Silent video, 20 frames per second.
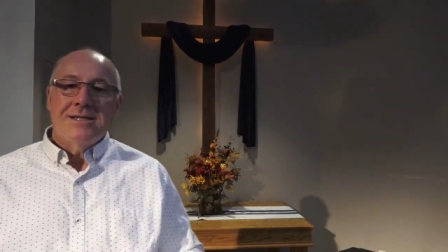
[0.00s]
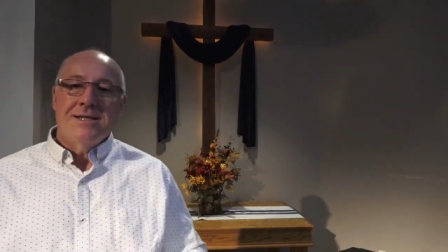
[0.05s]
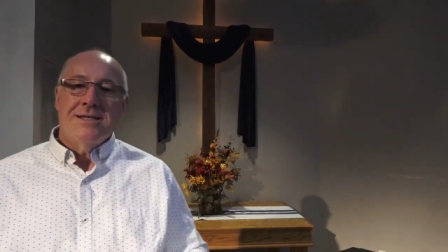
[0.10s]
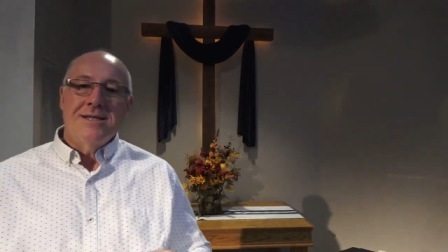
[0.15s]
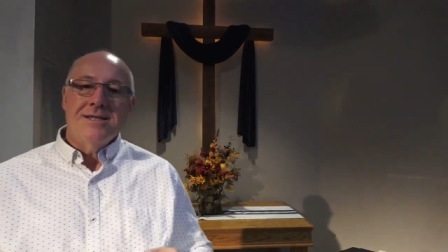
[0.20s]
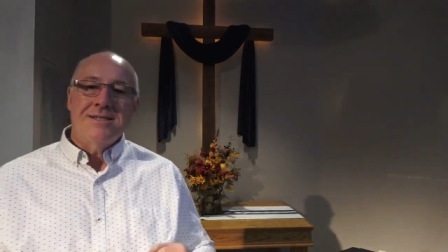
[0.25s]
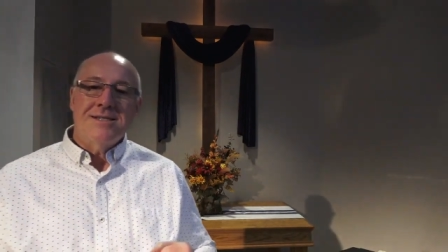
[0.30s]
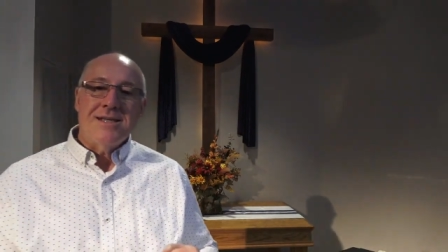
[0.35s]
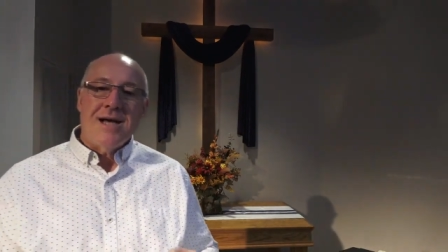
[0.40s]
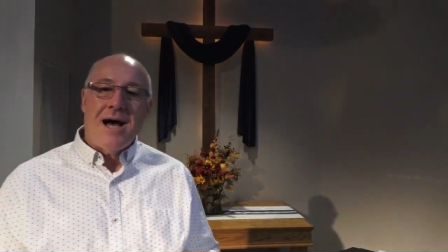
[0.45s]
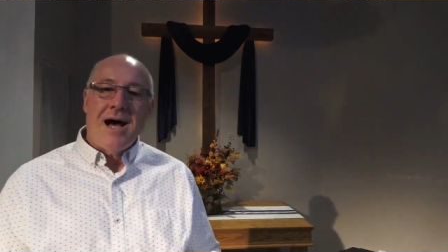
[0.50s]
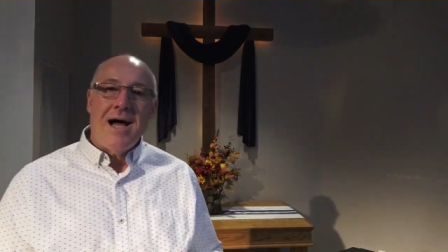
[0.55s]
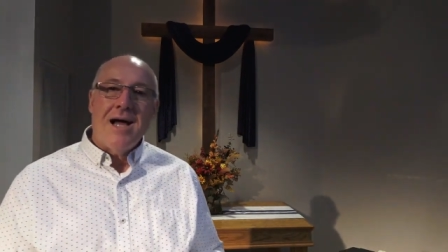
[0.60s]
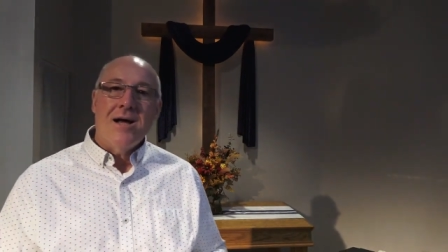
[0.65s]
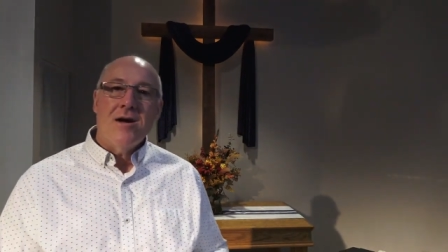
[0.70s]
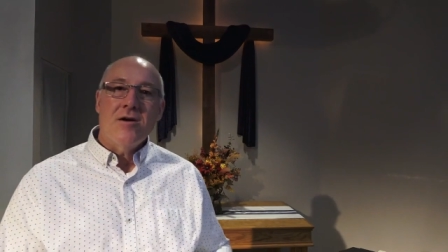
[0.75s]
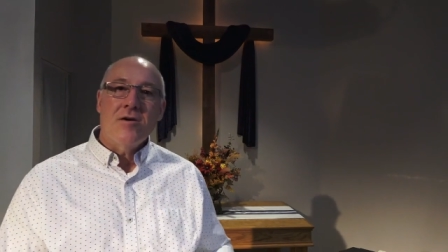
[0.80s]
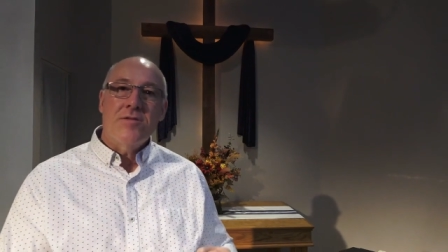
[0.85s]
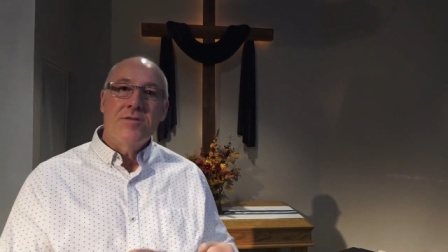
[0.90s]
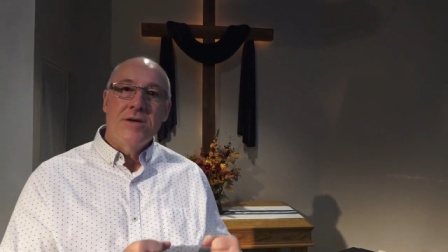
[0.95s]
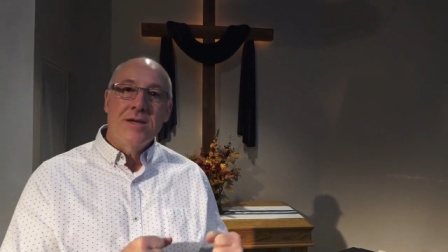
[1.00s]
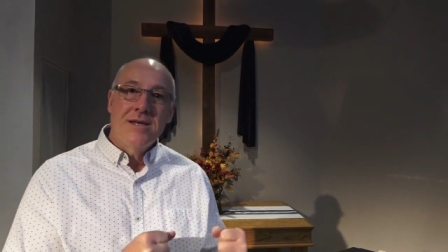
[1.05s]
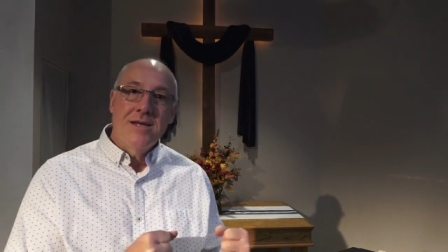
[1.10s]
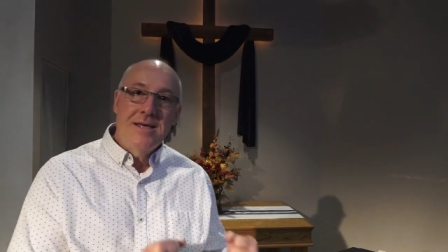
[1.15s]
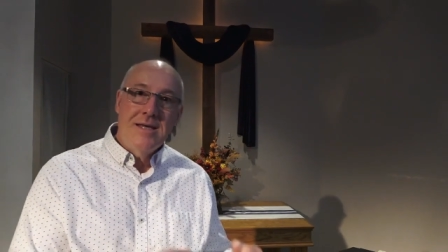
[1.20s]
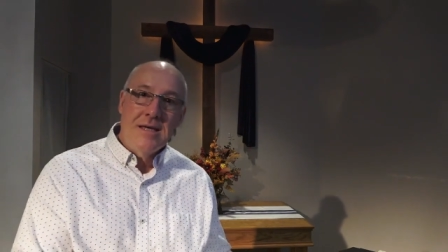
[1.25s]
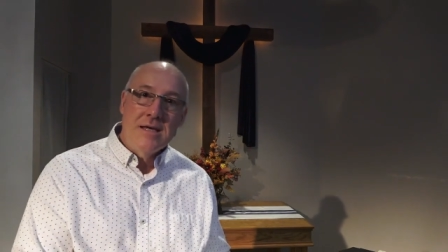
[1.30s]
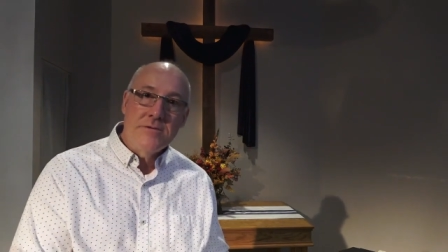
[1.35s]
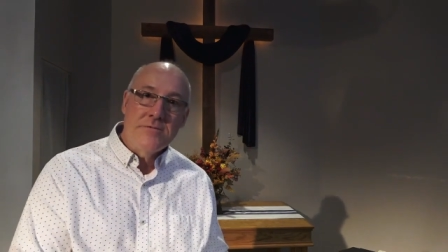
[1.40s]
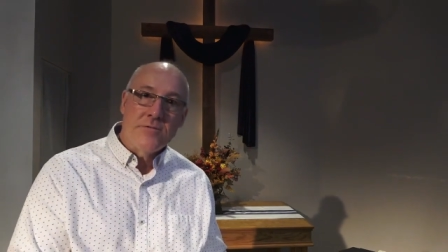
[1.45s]
to desire the
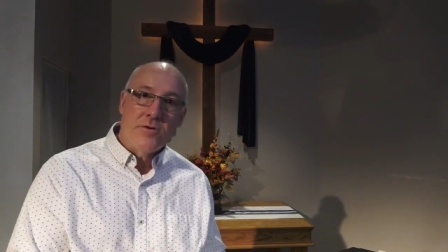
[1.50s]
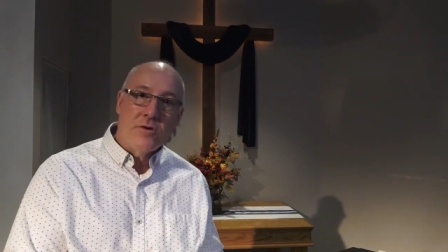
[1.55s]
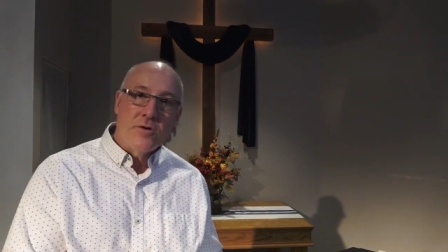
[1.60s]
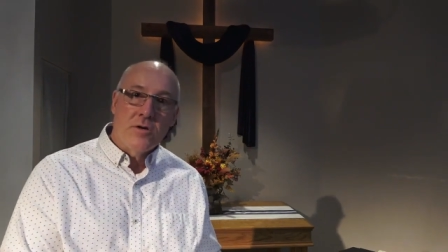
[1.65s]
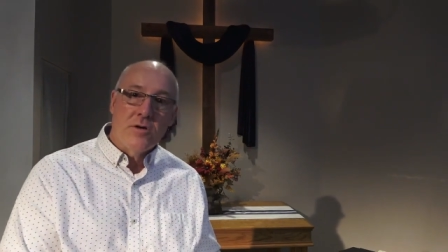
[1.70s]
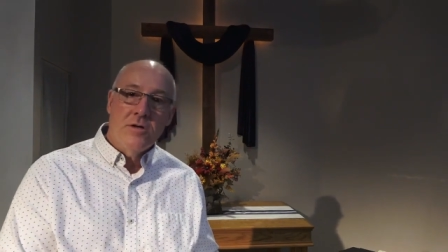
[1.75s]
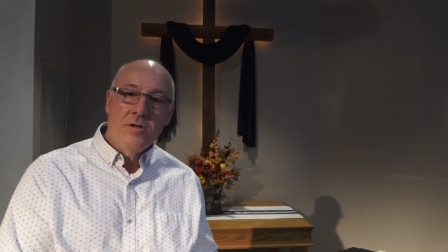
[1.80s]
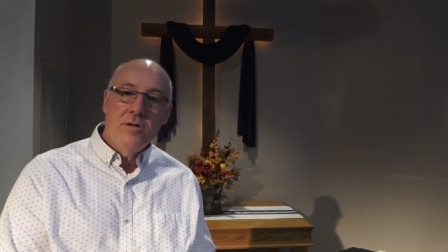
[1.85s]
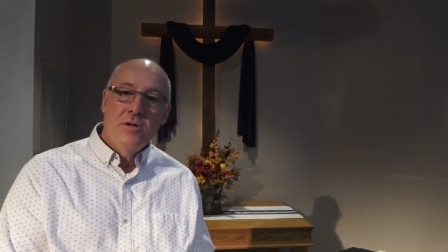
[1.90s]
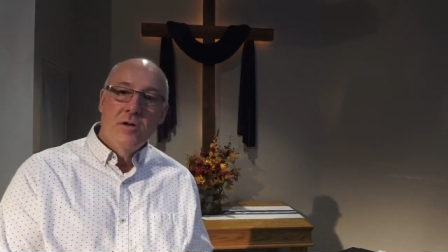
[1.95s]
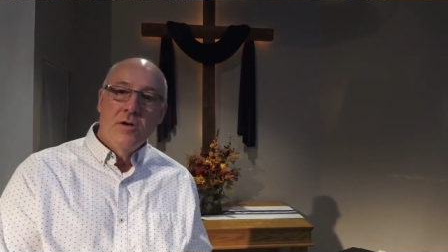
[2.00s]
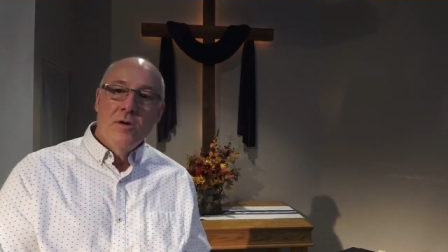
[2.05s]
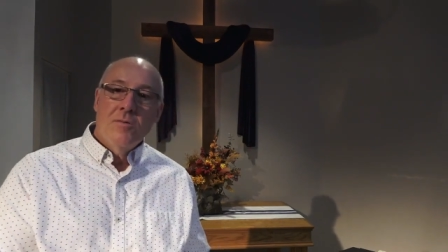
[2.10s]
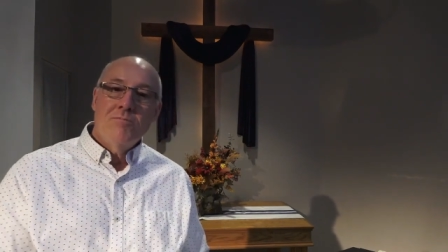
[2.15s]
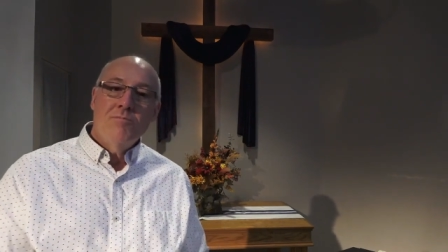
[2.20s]
giver